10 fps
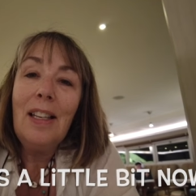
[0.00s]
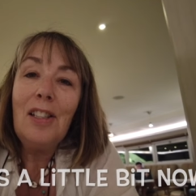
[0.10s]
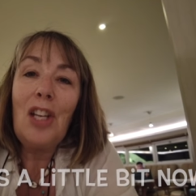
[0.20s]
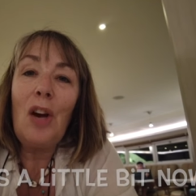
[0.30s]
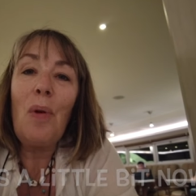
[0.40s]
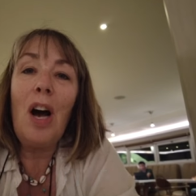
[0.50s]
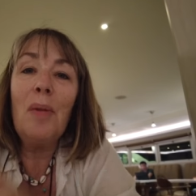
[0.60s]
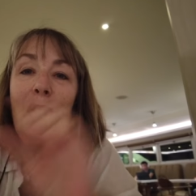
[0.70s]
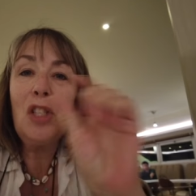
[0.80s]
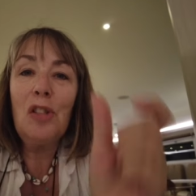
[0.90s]
So I
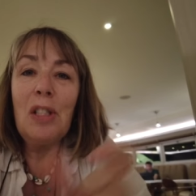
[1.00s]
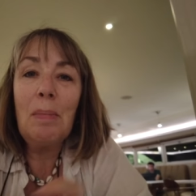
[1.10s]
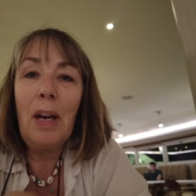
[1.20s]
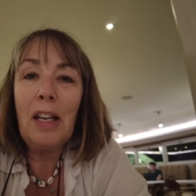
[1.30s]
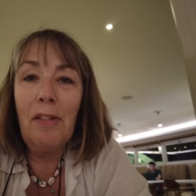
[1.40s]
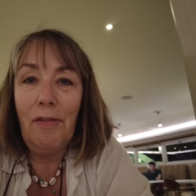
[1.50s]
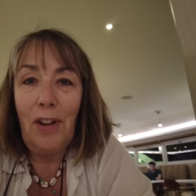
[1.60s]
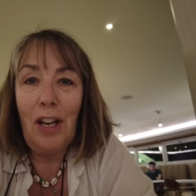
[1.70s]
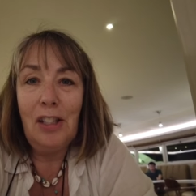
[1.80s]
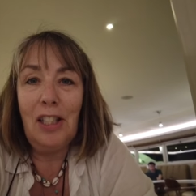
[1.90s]
was using my
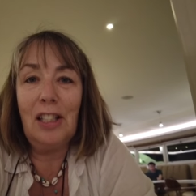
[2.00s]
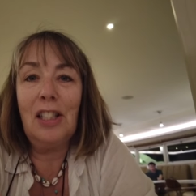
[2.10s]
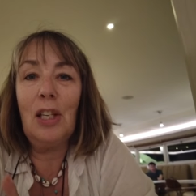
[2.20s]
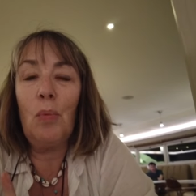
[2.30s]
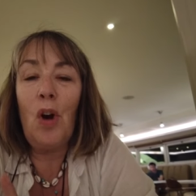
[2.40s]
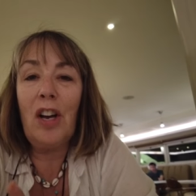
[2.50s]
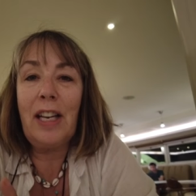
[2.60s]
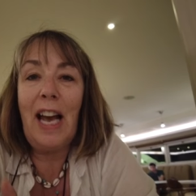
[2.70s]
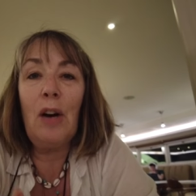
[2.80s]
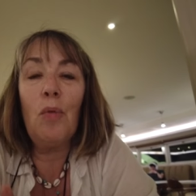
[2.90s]
converter to
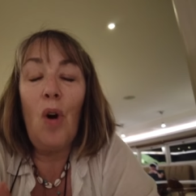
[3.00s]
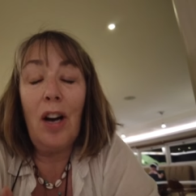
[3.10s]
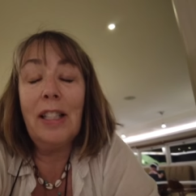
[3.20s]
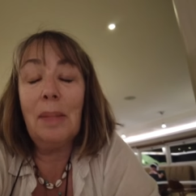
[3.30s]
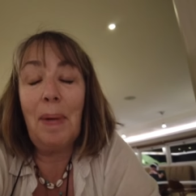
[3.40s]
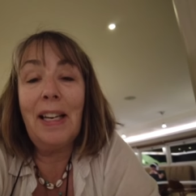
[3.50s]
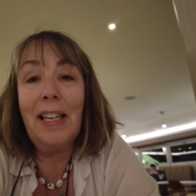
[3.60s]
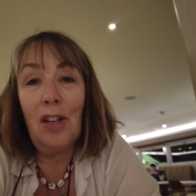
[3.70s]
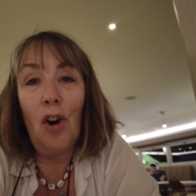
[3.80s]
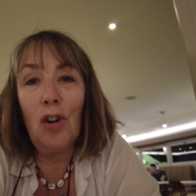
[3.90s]
work out what I'd spent
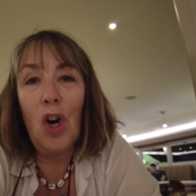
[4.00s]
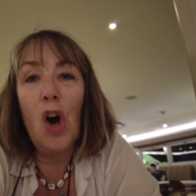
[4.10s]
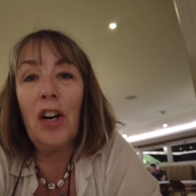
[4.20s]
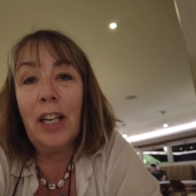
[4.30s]
in Hong Kong,